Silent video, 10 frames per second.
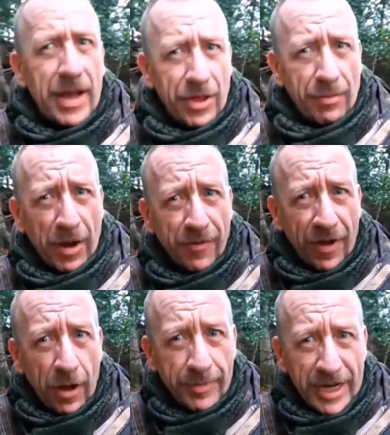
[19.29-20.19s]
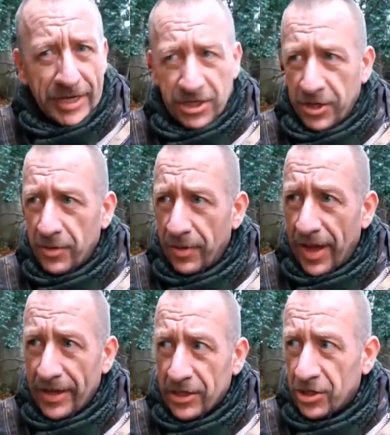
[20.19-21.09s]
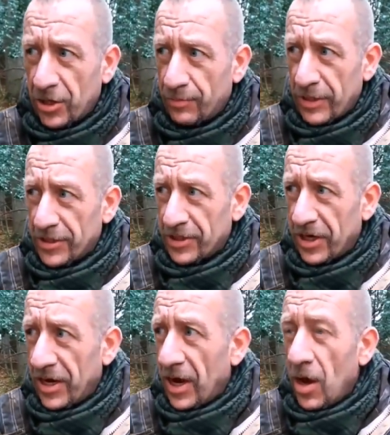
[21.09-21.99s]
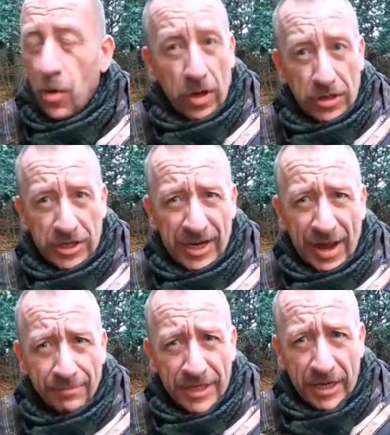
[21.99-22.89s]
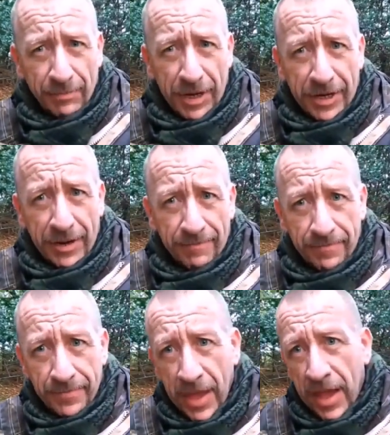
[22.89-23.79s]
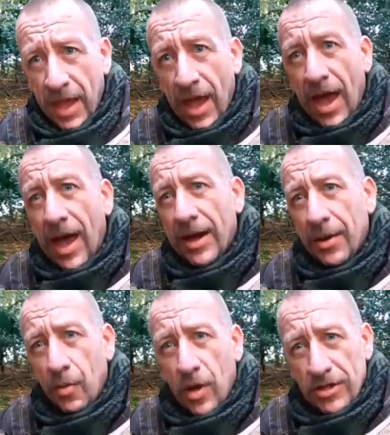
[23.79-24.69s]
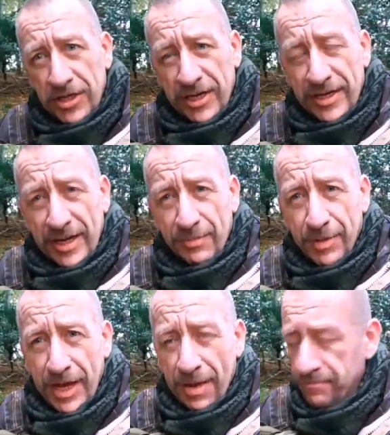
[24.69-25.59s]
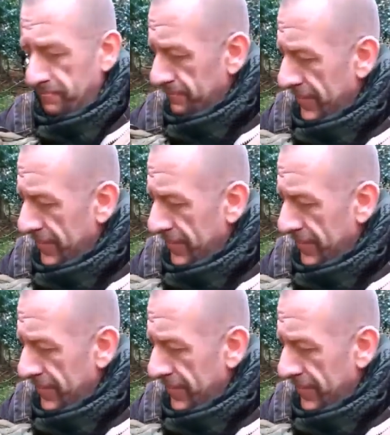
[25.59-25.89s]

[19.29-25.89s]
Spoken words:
Now they're both army issue, ex-surplus. One's in MTP and one's in DPM.